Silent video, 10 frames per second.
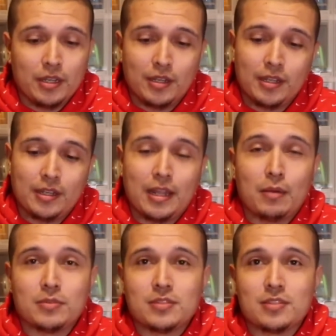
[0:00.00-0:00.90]
Again, that
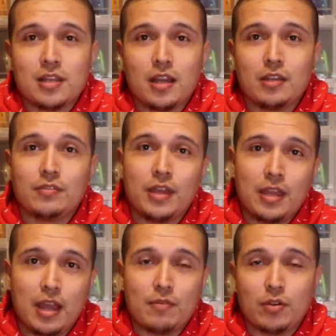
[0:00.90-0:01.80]
was the sign of, hey,
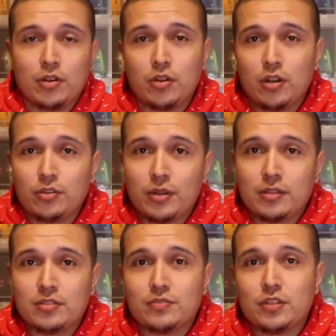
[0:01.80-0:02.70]
I've worked hard throughout
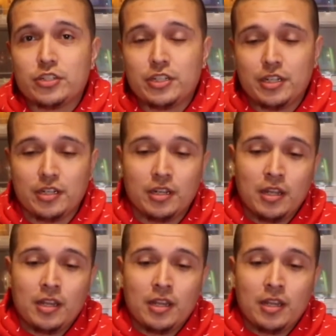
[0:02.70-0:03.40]
this first year.